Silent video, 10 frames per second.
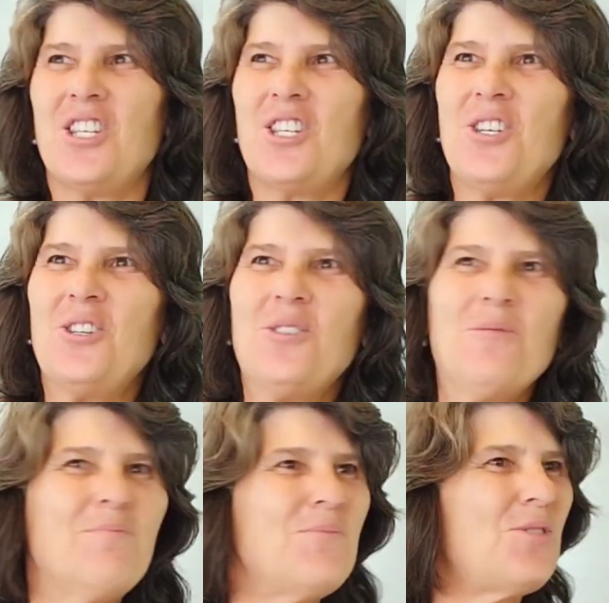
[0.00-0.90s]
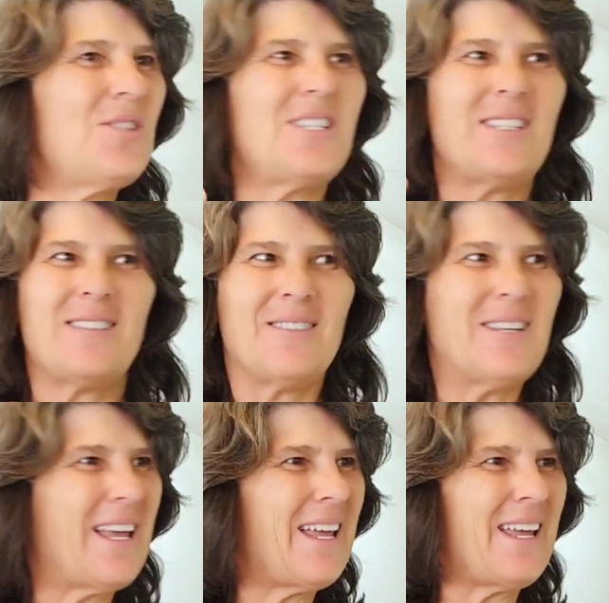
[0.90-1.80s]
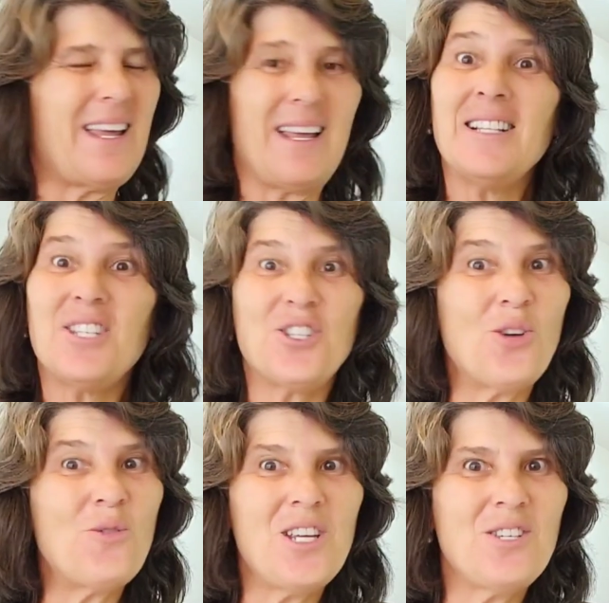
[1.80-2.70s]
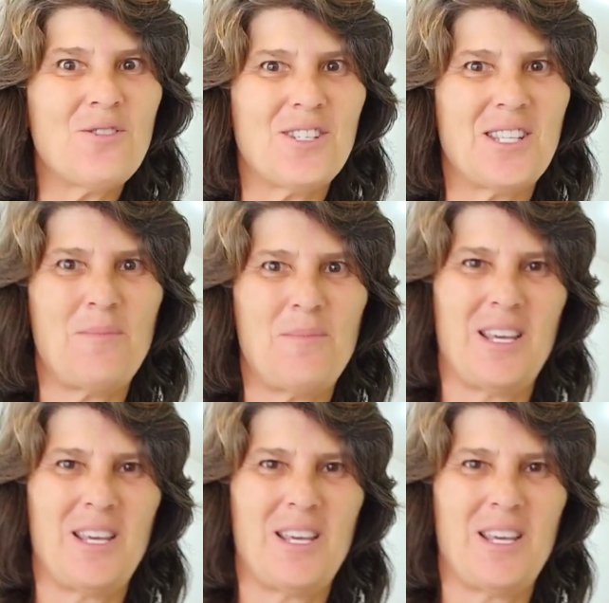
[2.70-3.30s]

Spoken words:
and so interesting